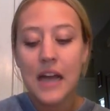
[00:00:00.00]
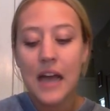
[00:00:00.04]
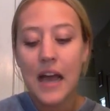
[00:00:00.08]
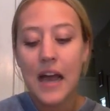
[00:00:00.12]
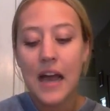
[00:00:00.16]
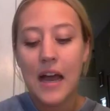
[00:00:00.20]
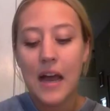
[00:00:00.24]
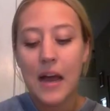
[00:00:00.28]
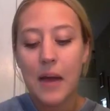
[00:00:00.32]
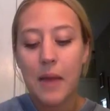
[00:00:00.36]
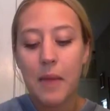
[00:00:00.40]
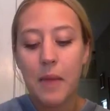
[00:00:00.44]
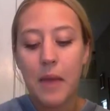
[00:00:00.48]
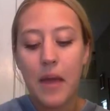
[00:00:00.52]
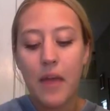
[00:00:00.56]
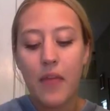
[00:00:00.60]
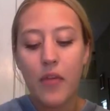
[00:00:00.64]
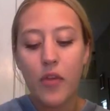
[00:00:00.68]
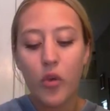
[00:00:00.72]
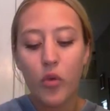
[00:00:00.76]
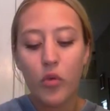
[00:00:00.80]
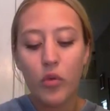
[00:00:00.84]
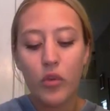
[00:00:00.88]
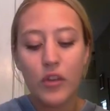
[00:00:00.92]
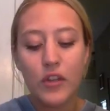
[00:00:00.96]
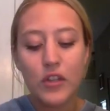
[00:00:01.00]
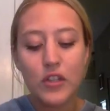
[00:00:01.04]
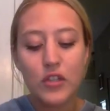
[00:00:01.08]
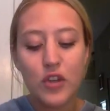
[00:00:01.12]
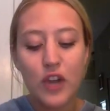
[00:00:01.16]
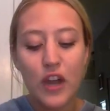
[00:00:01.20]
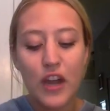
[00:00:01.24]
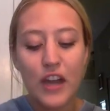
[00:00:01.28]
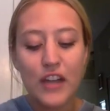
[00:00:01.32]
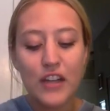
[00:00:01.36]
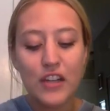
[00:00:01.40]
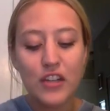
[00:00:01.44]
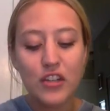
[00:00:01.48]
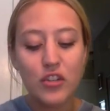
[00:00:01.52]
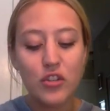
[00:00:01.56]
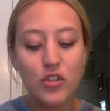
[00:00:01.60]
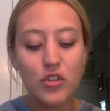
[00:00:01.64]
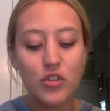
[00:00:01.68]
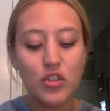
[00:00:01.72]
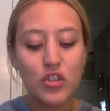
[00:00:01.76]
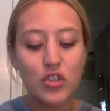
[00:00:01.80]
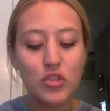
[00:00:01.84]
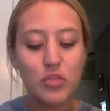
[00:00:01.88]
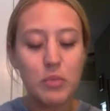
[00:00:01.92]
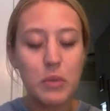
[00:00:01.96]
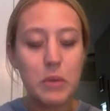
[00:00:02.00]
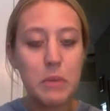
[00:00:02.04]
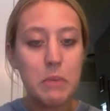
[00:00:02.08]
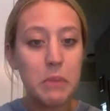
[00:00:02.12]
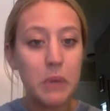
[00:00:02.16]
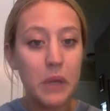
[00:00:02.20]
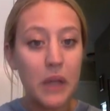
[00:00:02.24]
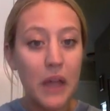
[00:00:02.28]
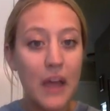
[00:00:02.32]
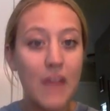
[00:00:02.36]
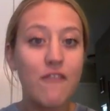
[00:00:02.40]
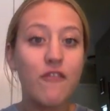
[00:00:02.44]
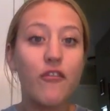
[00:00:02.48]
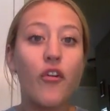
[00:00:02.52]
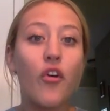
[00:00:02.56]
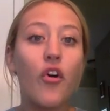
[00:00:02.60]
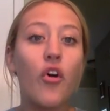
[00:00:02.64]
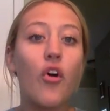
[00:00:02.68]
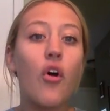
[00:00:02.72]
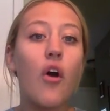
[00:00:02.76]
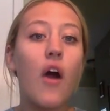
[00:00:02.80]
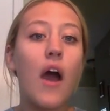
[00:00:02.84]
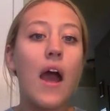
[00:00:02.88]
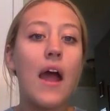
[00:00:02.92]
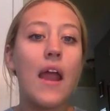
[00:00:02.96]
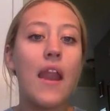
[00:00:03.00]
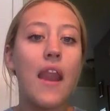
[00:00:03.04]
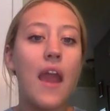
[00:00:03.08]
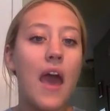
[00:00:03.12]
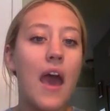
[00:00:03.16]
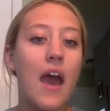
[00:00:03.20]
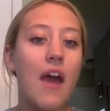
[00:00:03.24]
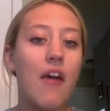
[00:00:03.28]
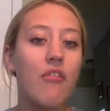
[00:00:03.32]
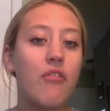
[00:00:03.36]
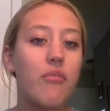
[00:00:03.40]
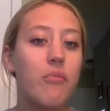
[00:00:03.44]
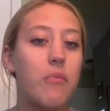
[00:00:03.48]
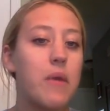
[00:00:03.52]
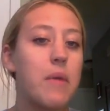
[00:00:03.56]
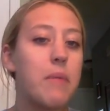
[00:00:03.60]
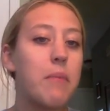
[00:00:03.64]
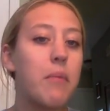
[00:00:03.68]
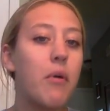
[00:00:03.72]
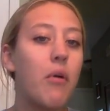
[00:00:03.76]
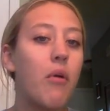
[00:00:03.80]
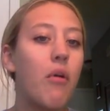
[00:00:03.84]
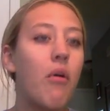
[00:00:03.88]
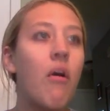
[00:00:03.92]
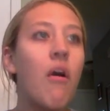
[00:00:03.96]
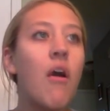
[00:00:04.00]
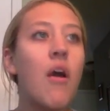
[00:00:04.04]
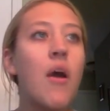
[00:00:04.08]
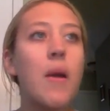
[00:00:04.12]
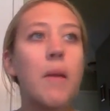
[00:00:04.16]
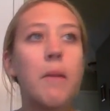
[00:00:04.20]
and they're really trying to just be playful and have people